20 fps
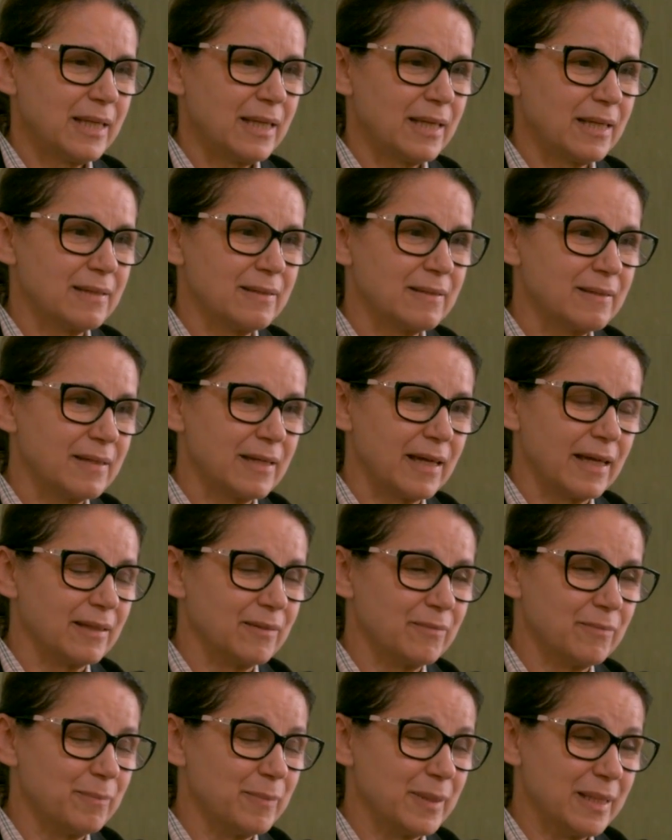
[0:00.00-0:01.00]
it
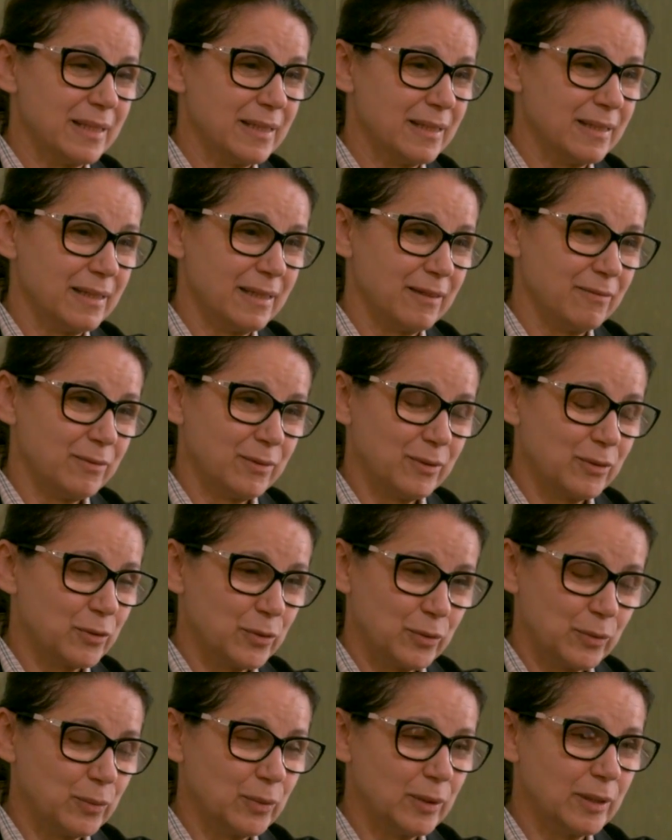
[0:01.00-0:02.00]
can be even
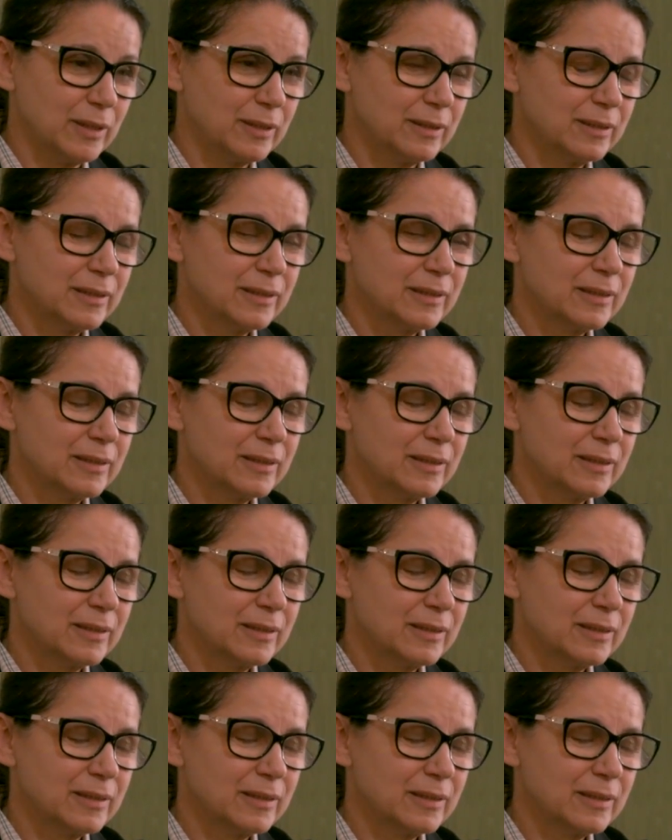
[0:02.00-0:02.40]
cruel,